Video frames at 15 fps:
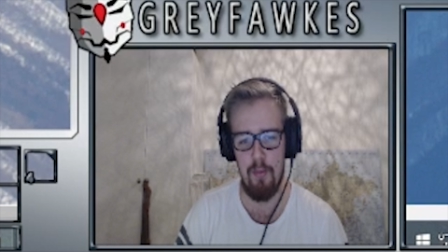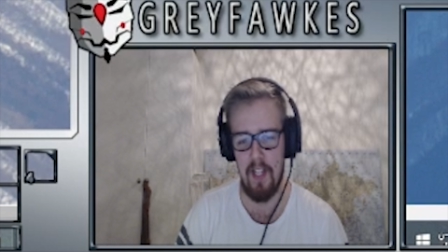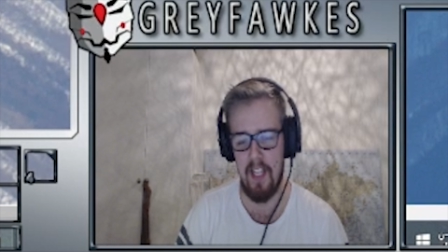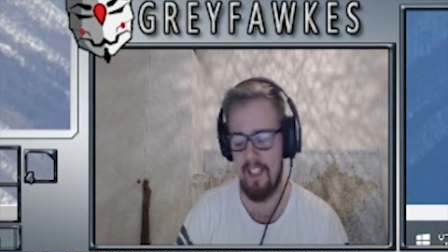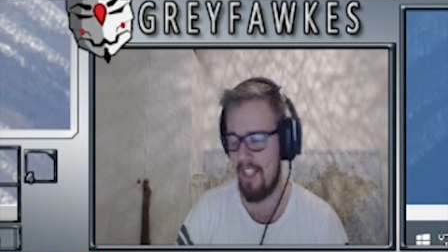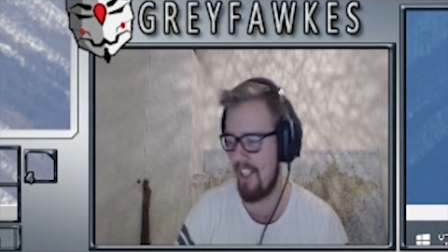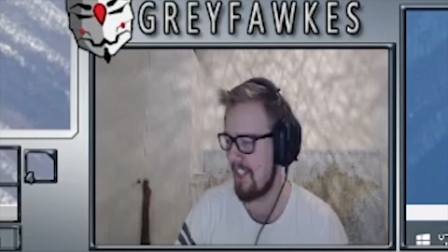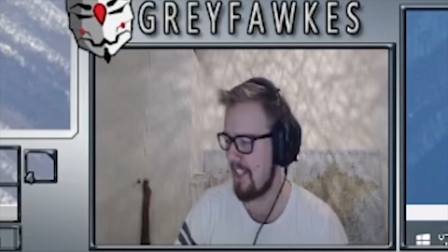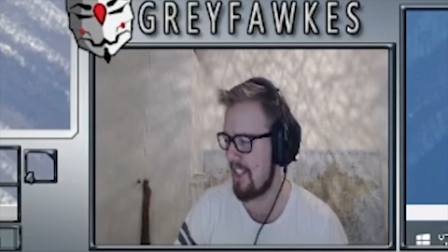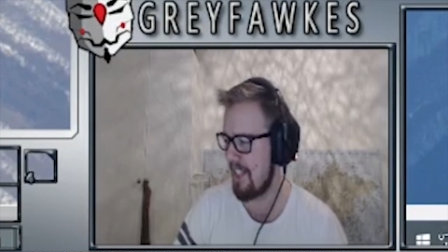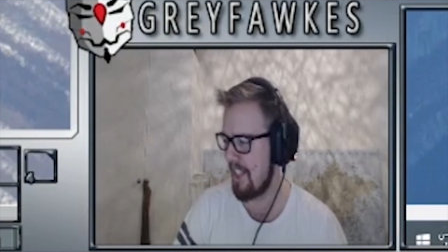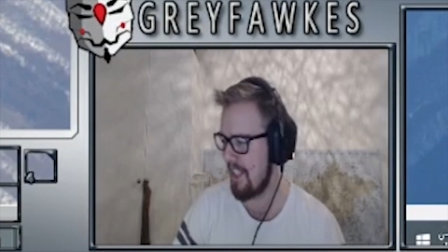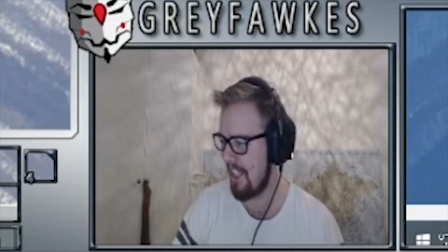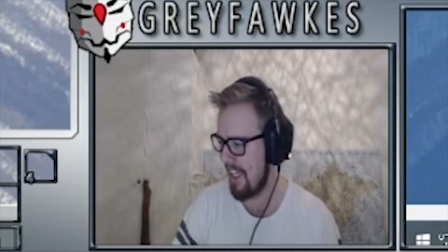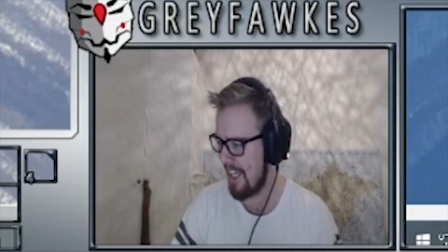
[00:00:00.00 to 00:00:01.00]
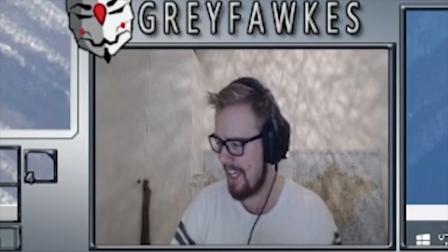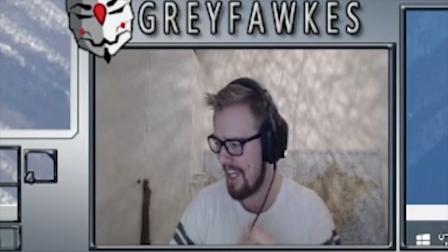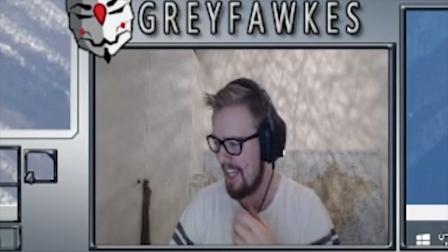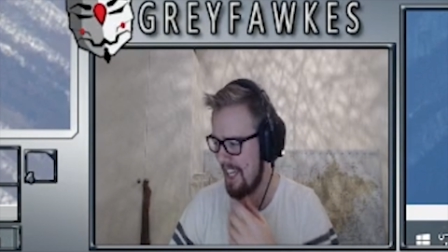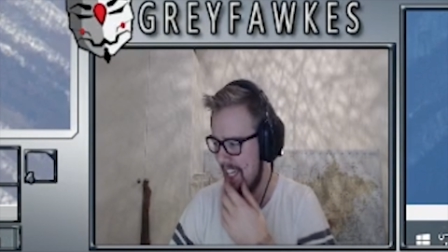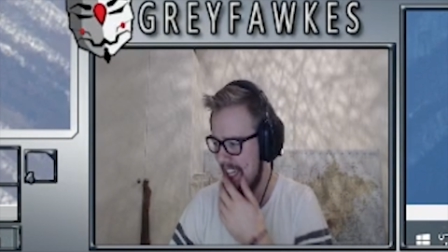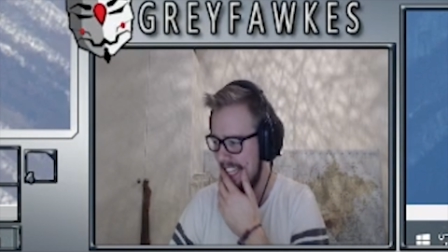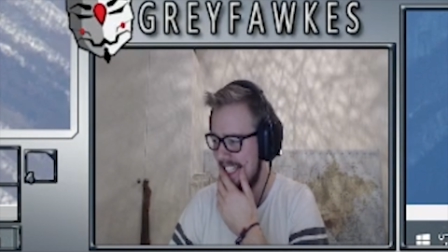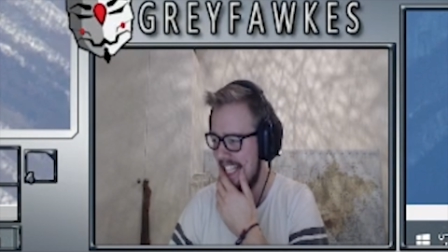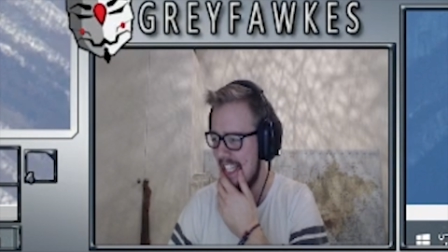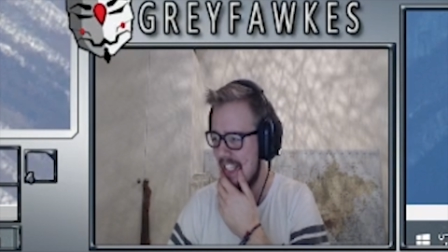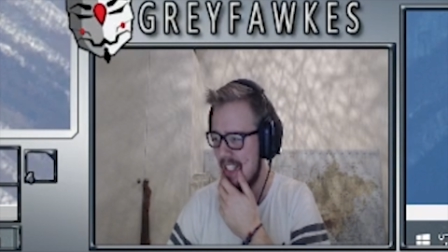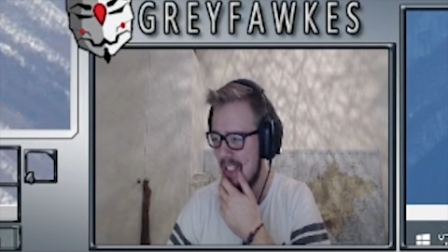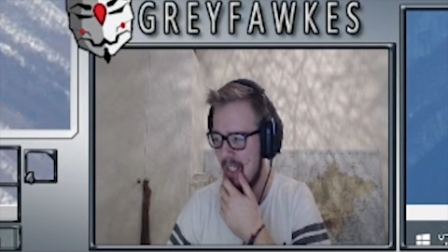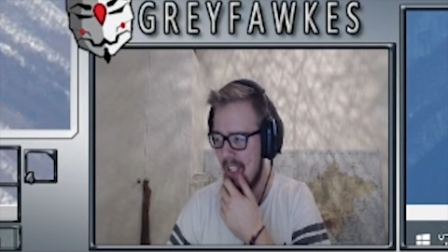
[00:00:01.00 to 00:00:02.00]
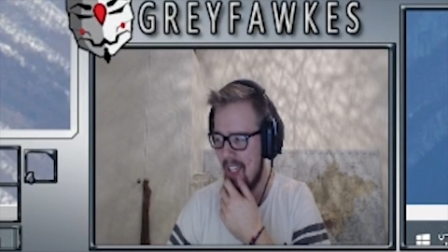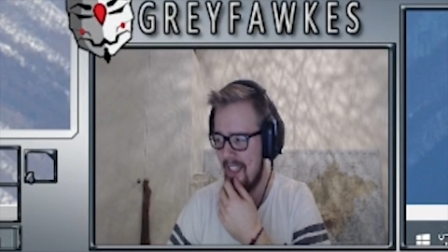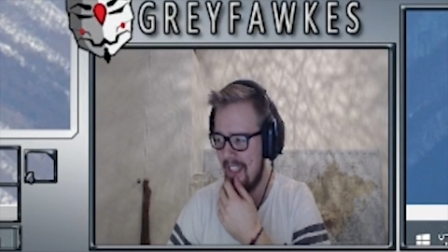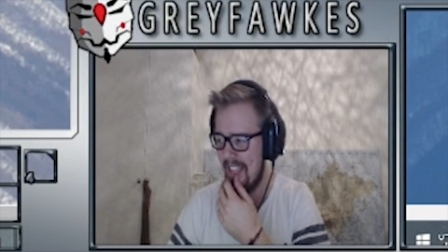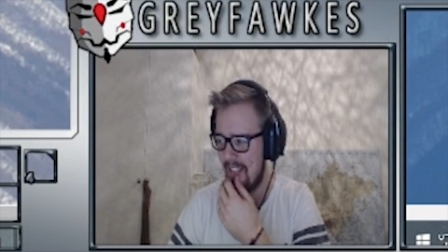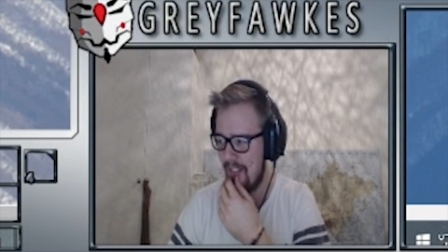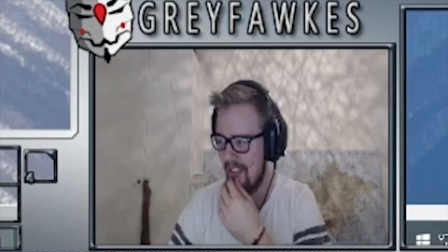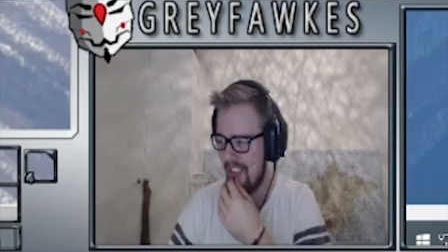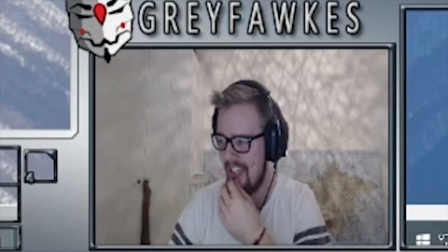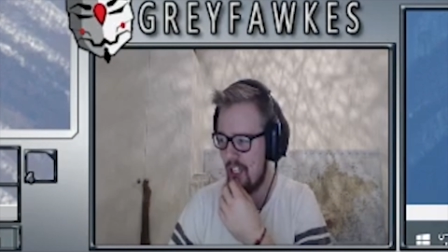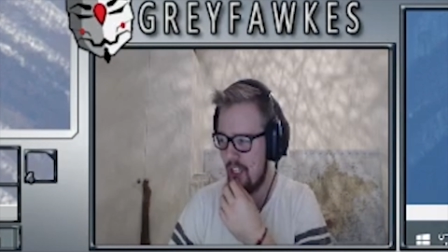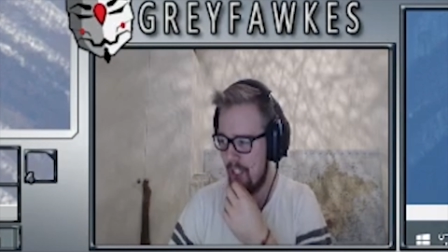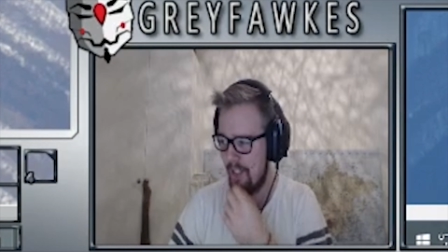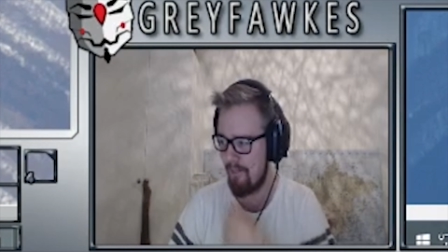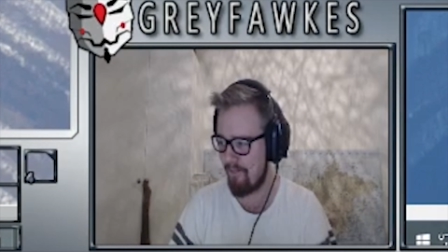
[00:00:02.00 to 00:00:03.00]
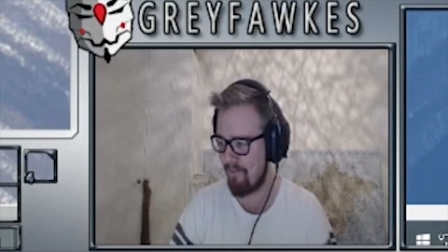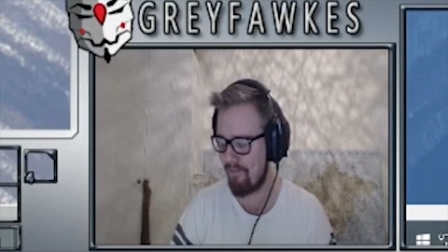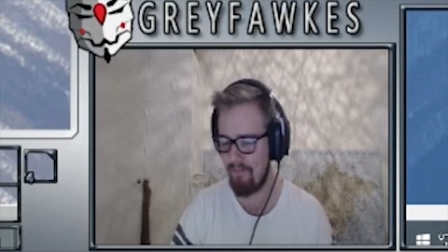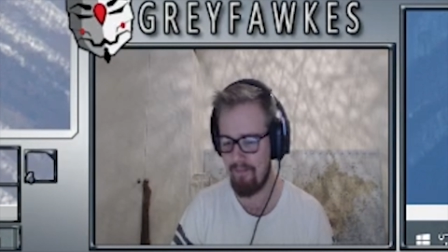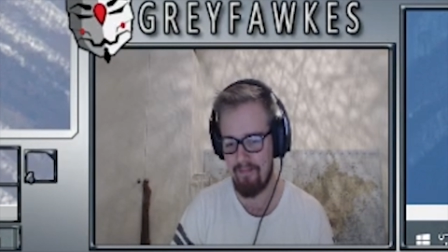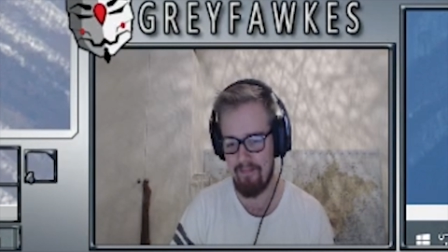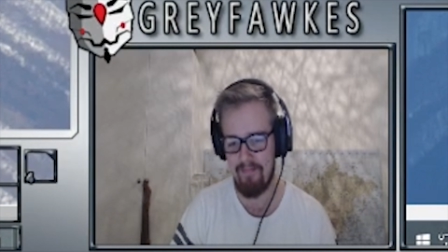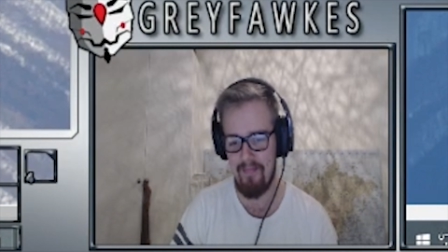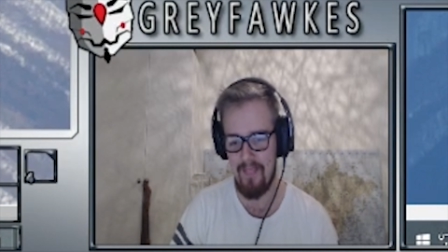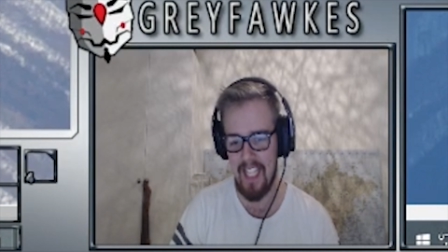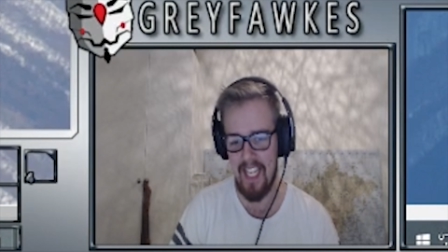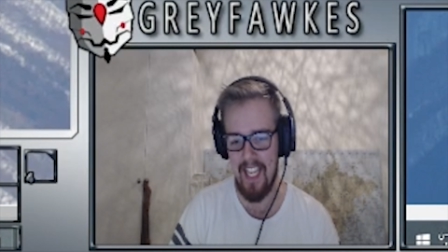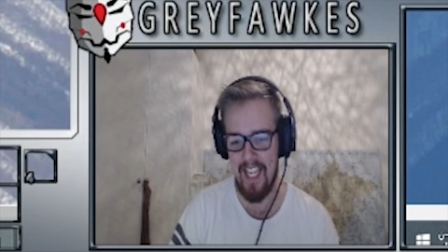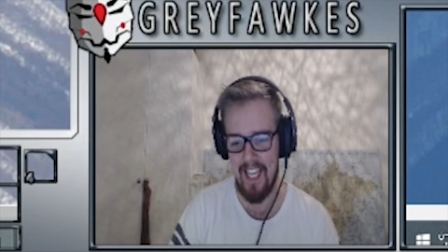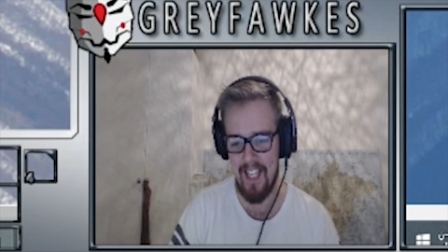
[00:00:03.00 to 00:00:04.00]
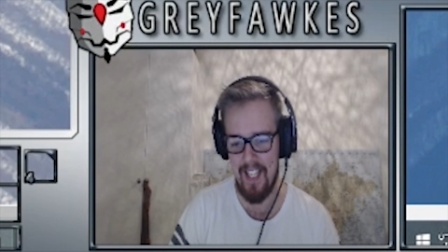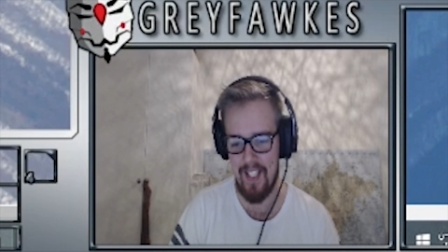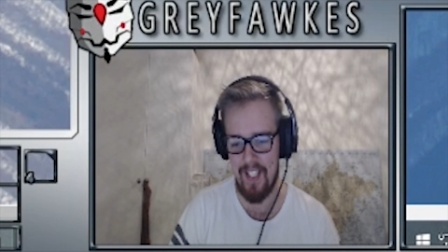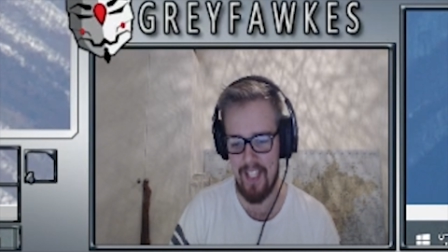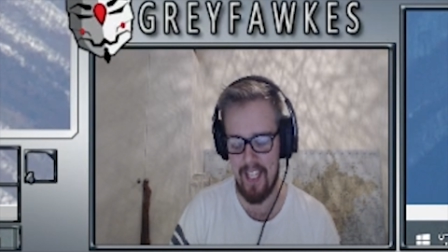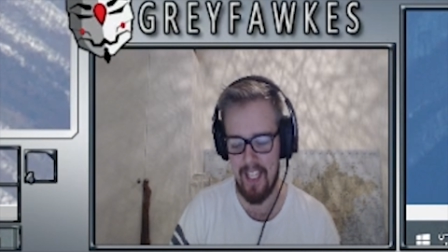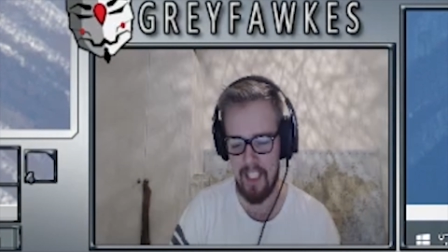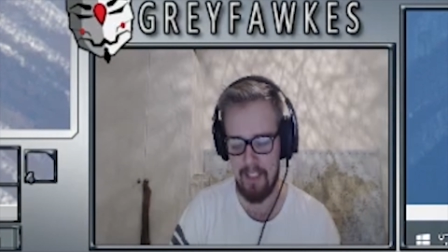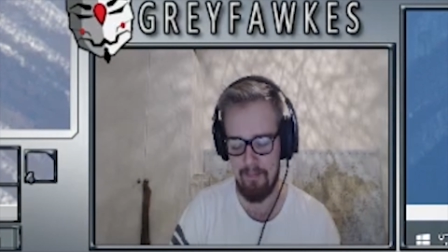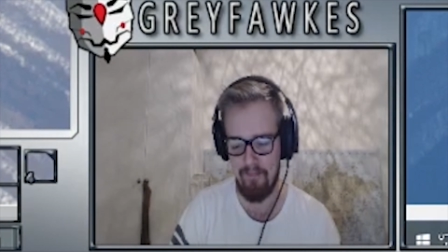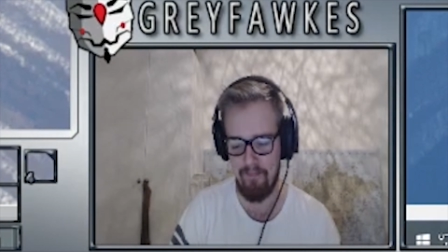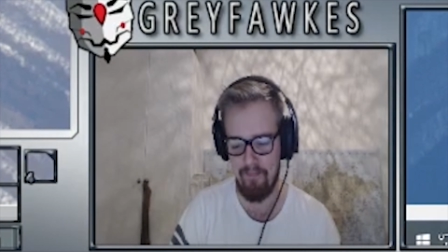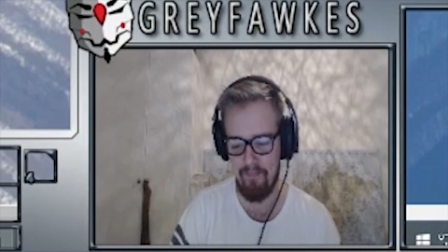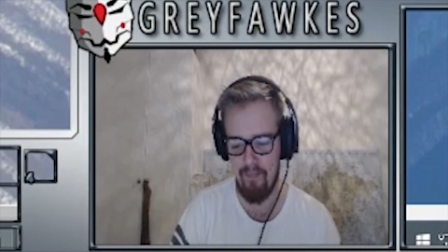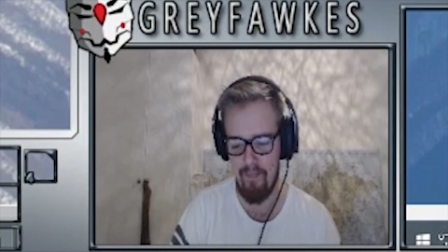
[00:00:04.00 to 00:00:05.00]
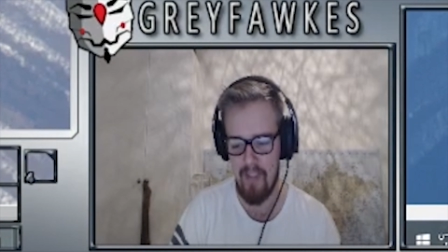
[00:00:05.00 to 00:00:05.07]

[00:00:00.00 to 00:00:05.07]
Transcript: like this, uh, and that's and that tradition is um,